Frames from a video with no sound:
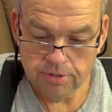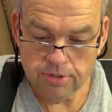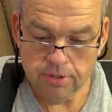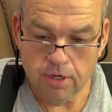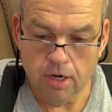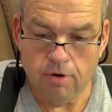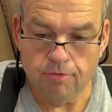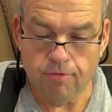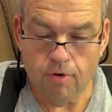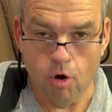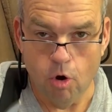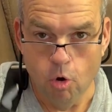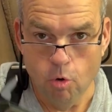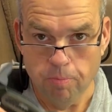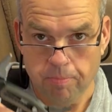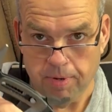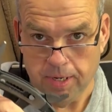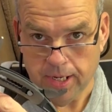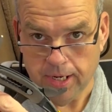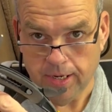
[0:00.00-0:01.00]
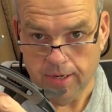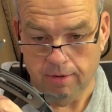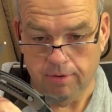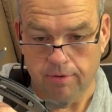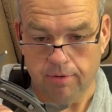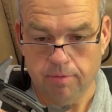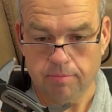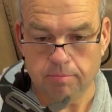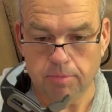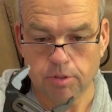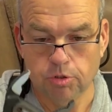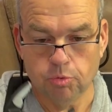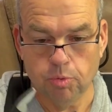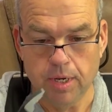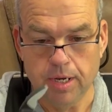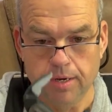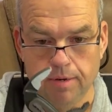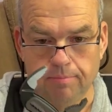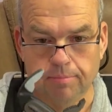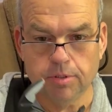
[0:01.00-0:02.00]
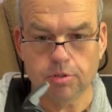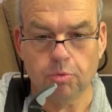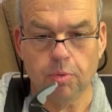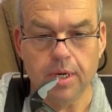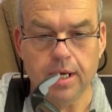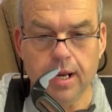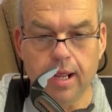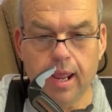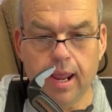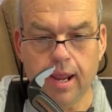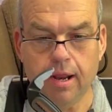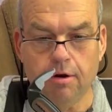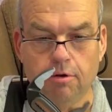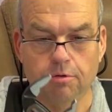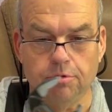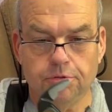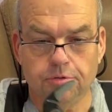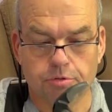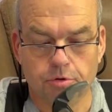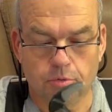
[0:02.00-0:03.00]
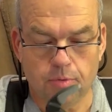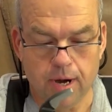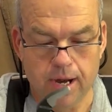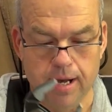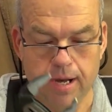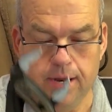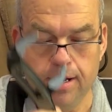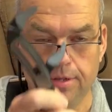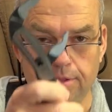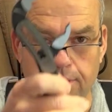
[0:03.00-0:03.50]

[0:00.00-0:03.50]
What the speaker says: of opening between the handles. So right here,